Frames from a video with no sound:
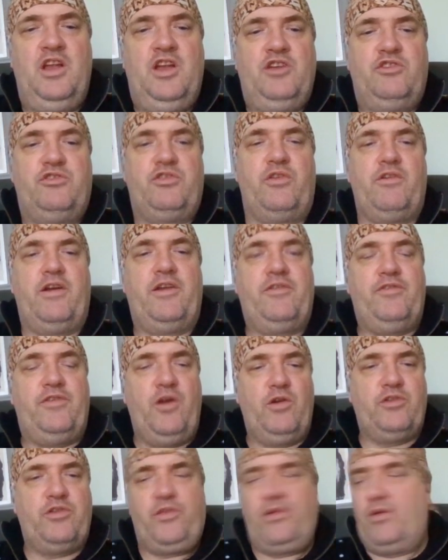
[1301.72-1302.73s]
Through the right
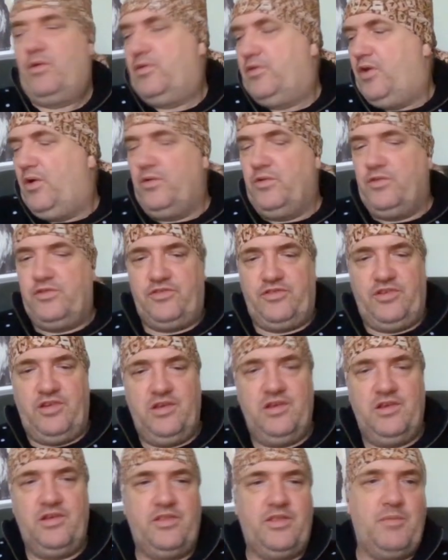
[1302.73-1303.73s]
floater, though, who knows?
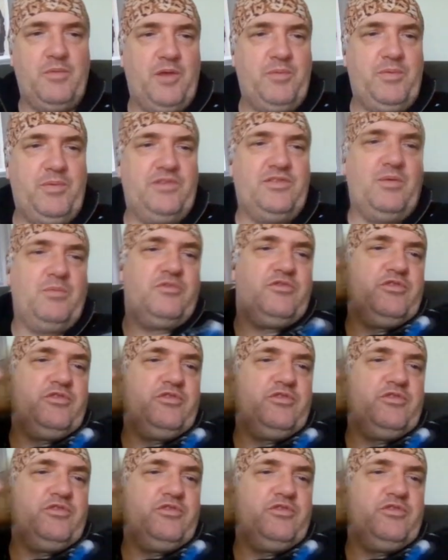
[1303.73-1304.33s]
There might be something